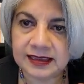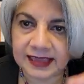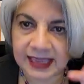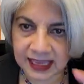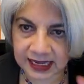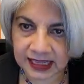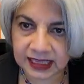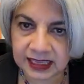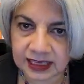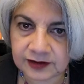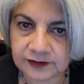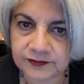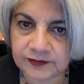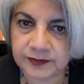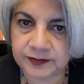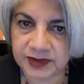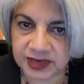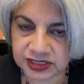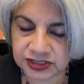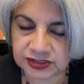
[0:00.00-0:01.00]
getting
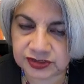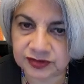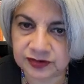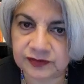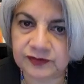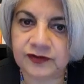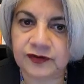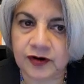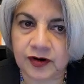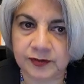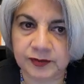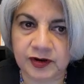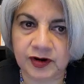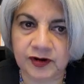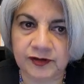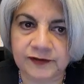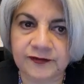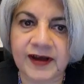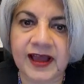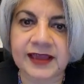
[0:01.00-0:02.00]
information from
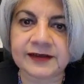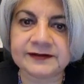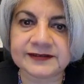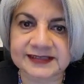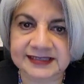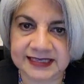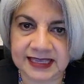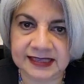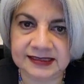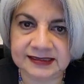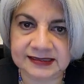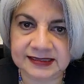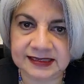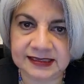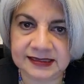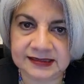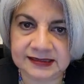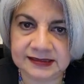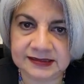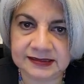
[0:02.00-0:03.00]
your five
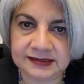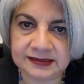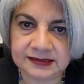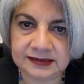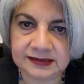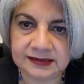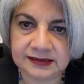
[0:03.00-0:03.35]
senses,